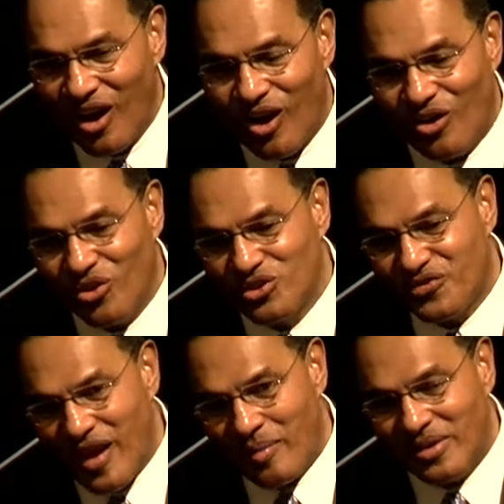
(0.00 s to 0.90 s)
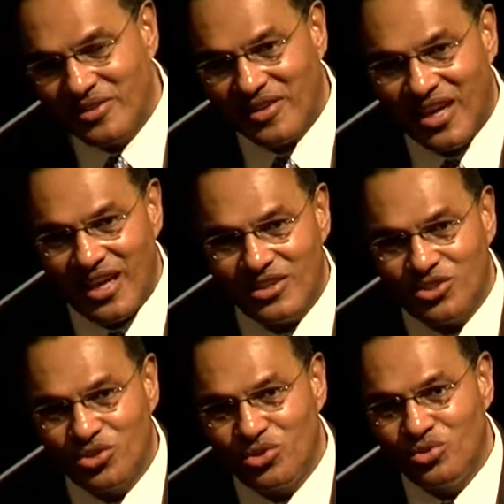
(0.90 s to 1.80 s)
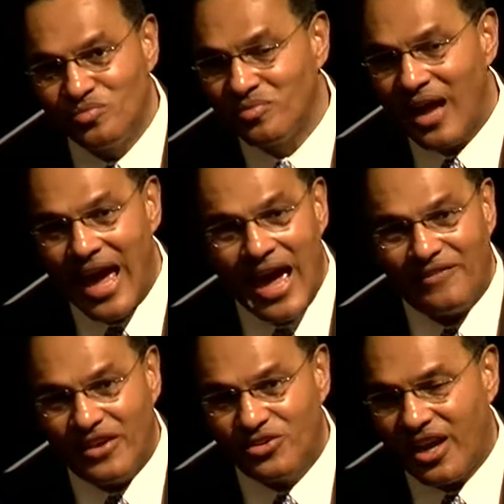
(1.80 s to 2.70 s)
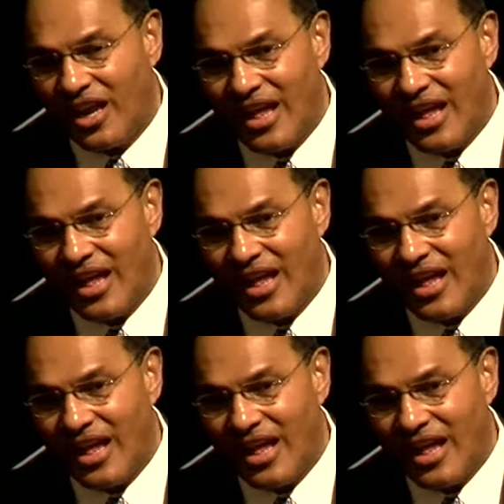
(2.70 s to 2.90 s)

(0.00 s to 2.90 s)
all those families of kids who half educated,